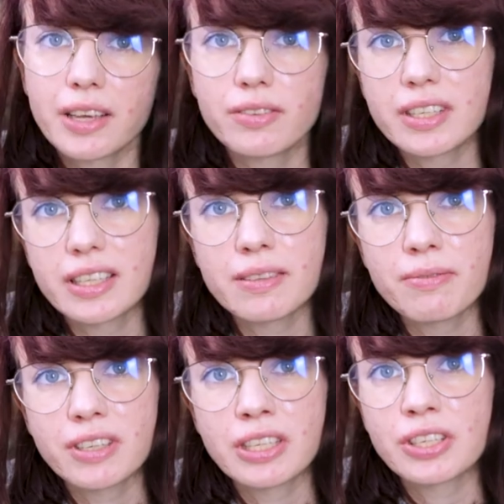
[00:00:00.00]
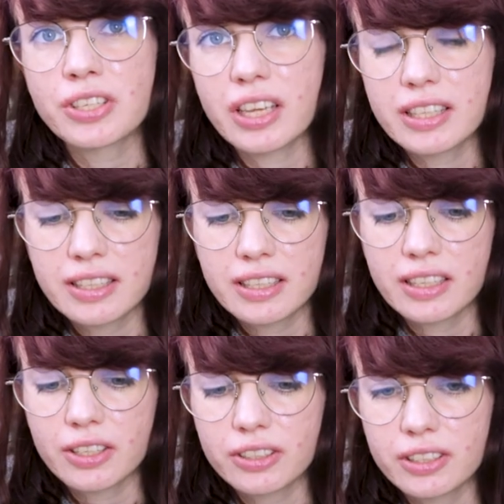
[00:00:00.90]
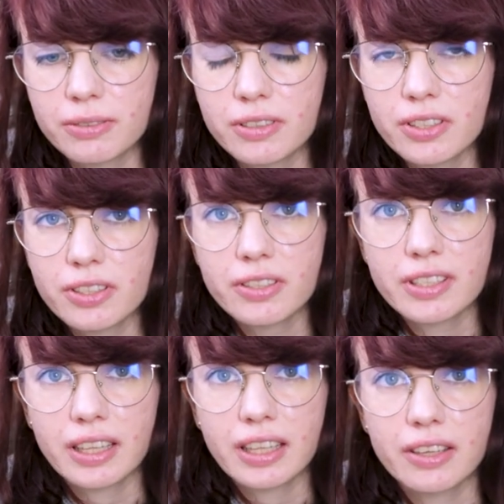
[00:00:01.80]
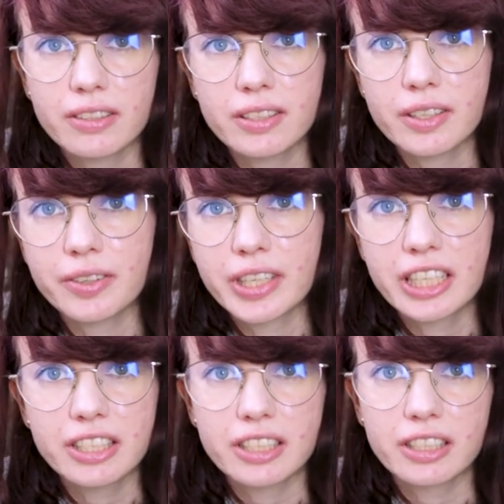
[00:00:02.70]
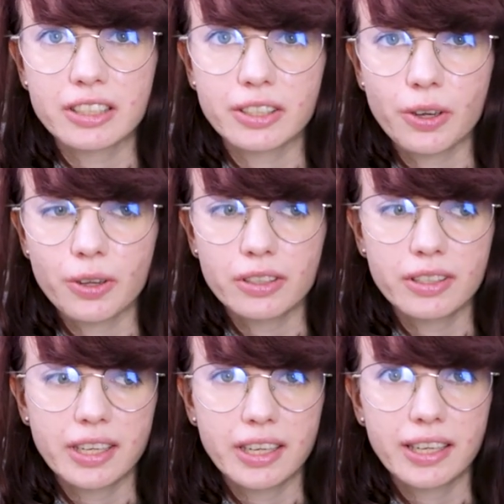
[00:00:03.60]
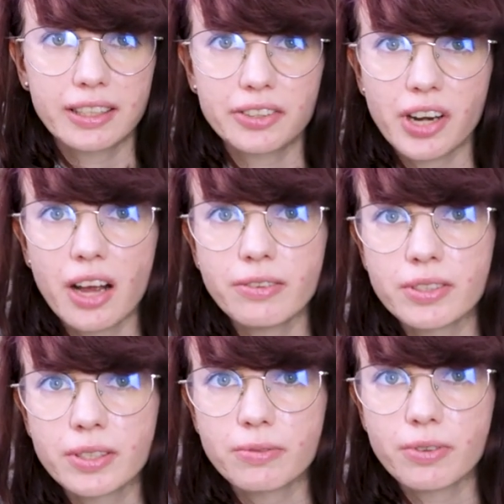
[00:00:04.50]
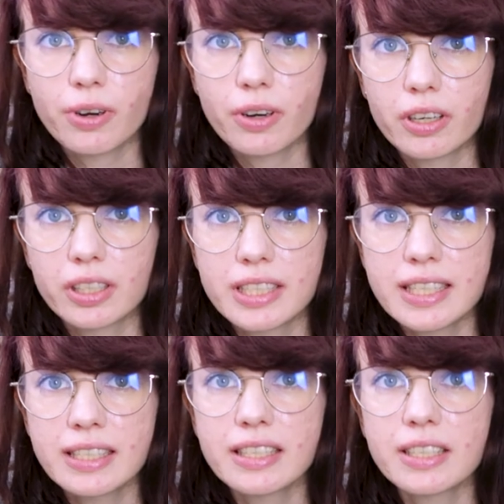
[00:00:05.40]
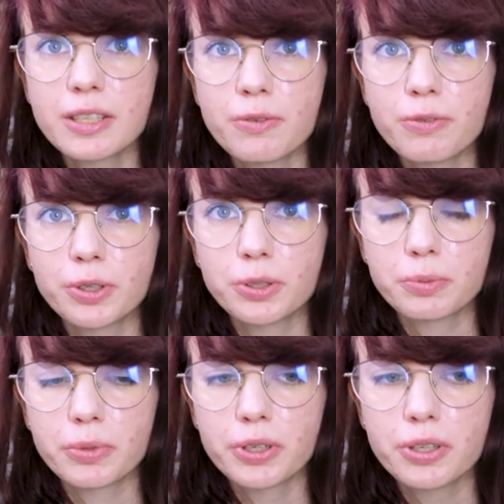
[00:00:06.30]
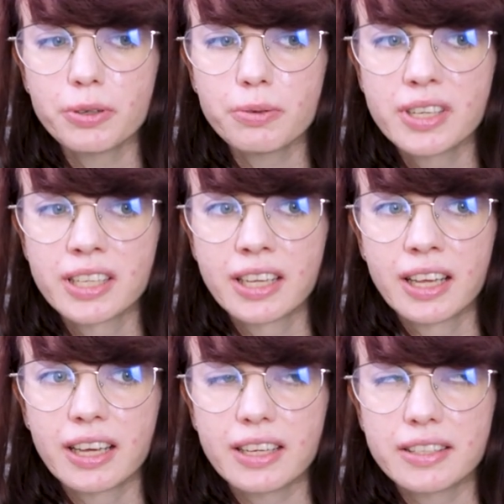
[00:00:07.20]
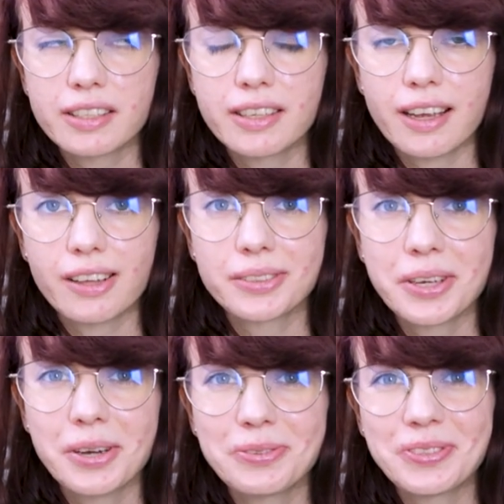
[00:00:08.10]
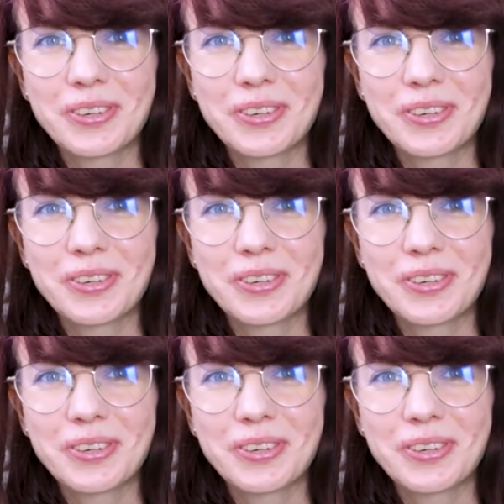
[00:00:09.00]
I just finished editing all the photos and I also created all the drafts for listing for tomorrow. I set the countdown